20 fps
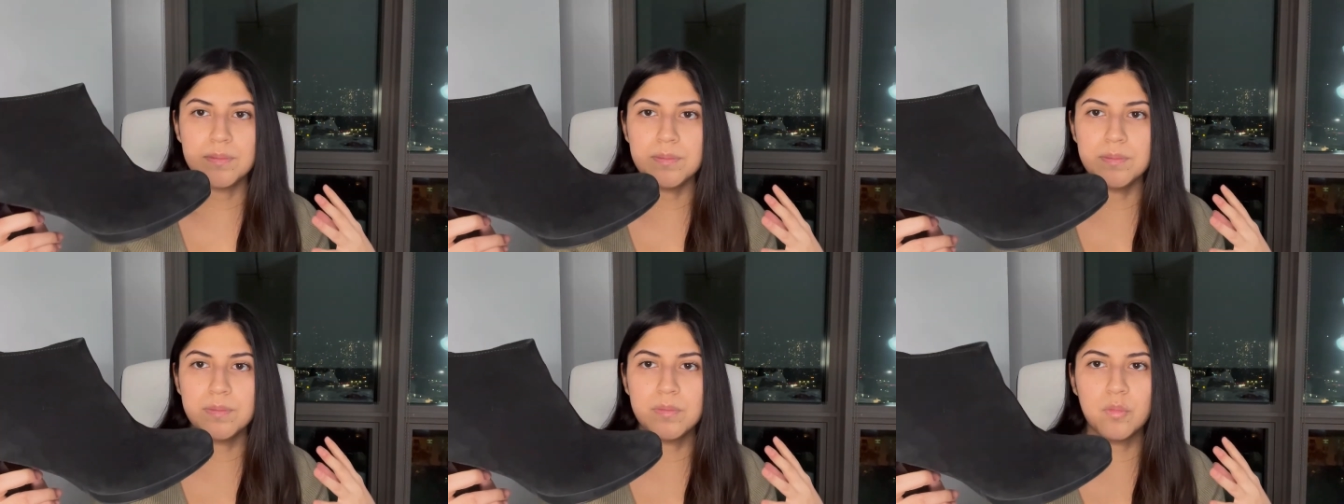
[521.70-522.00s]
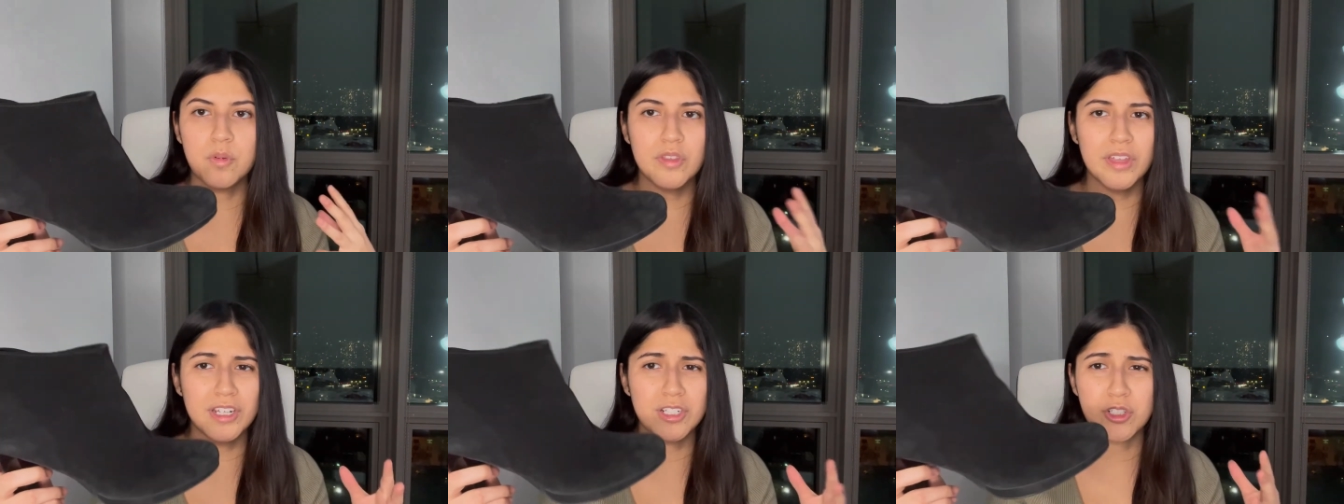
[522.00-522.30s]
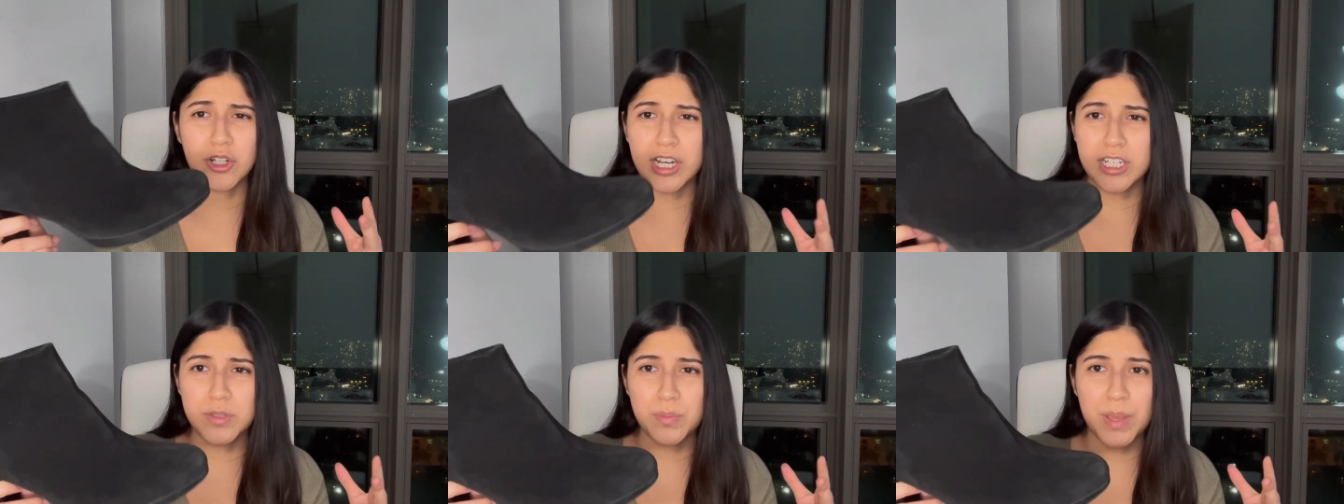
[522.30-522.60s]
with like
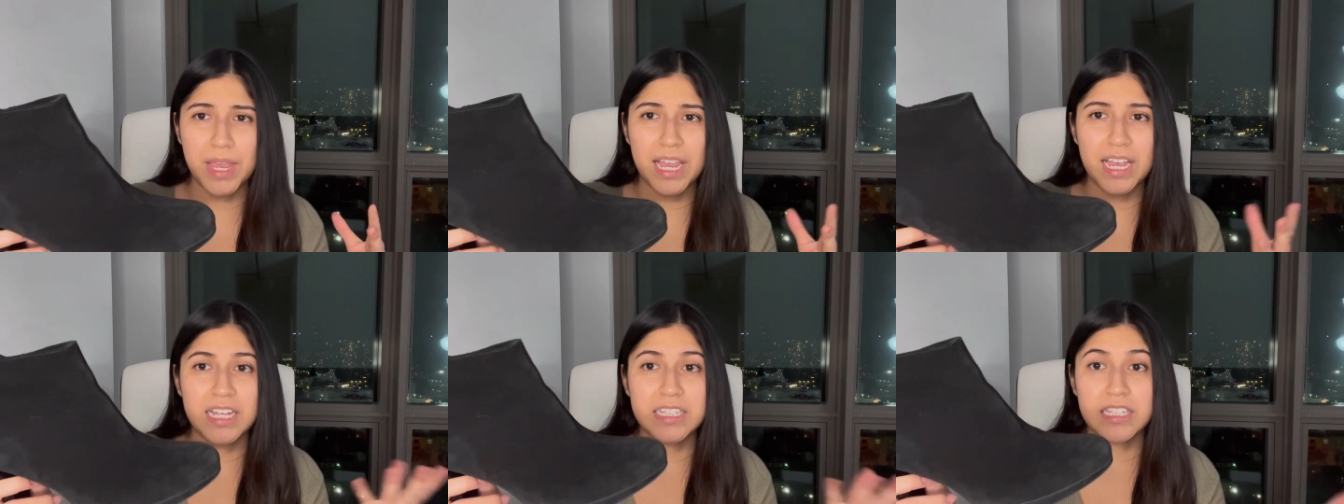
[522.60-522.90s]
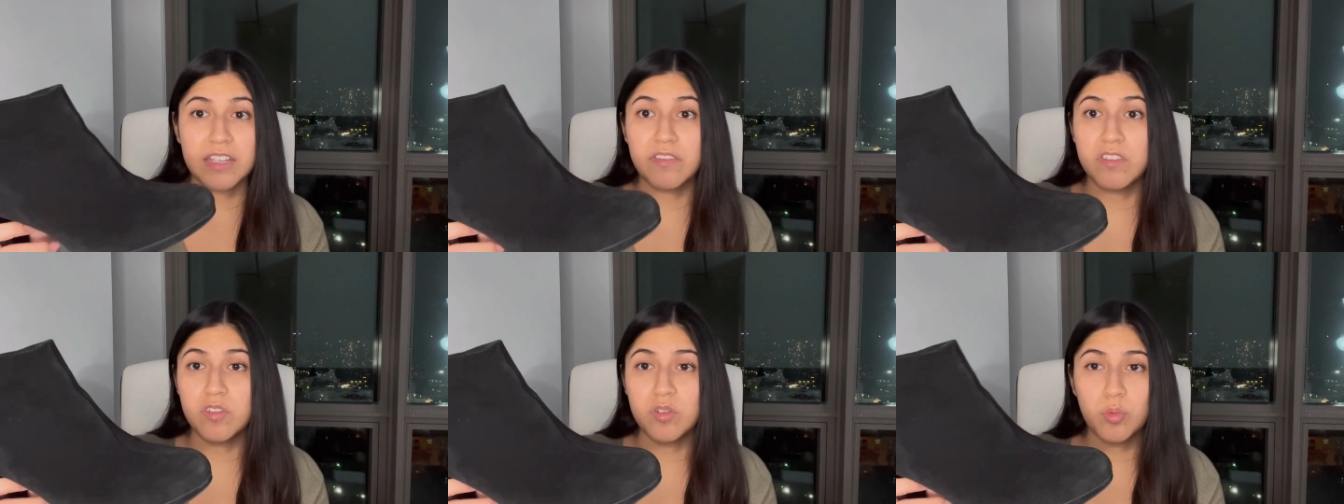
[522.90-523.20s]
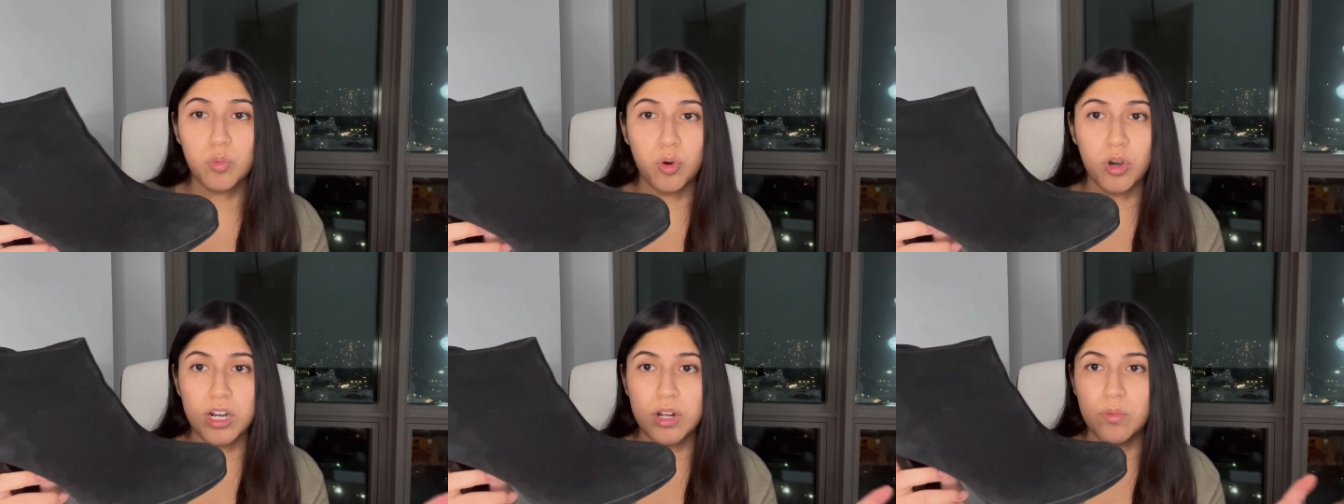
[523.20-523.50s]
dress pants. I've
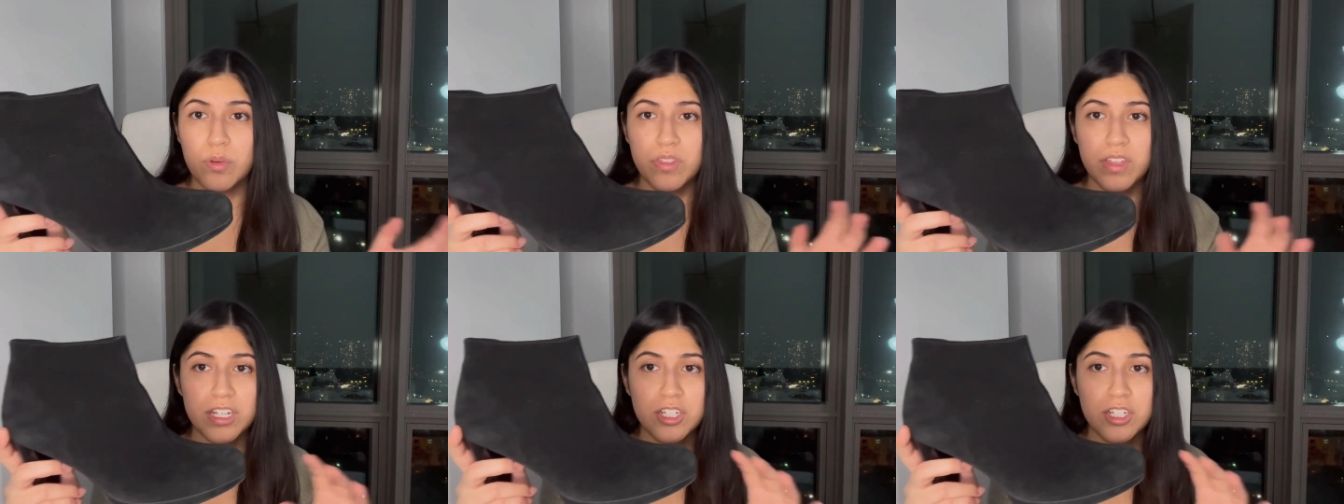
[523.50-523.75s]
even worn it with like